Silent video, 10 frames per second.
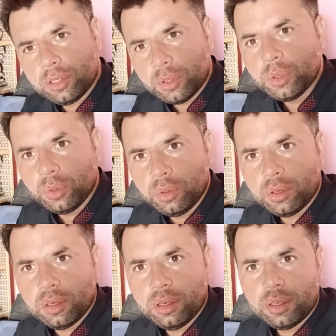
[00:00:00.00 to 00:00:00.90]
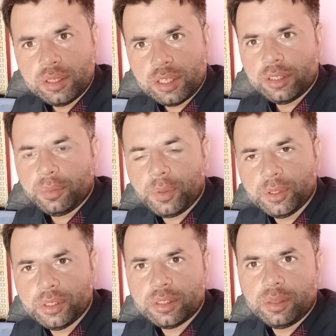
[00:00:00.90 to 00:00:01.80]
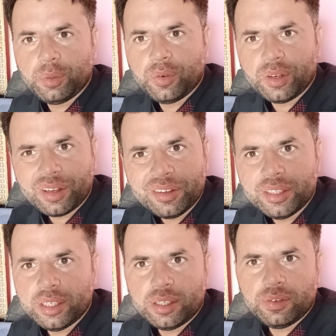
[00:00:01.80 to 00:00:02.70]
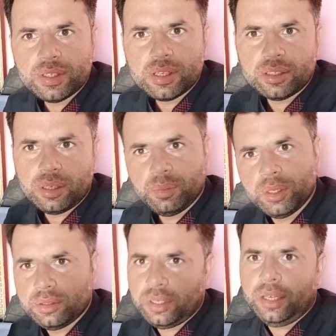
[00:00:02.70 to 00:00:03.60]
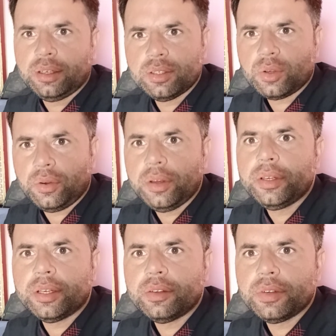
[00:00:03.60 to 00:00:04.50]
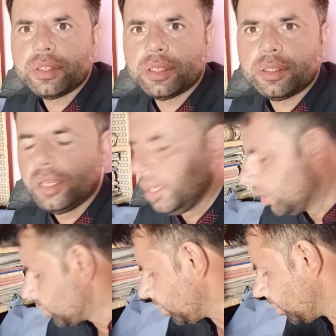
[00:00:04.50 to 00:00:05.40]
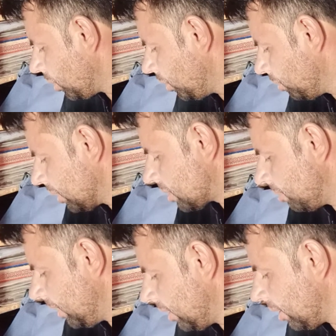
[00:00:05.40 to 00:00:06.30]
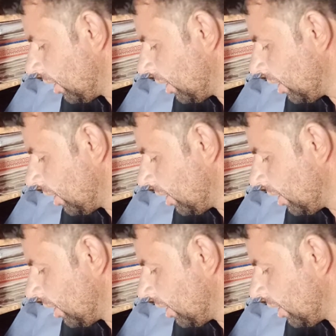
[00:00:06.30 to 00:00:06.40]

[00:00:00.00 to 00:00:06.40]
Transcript: two research approaches. Number 1, quantitative research. Number 2 is qualitative research. So you must be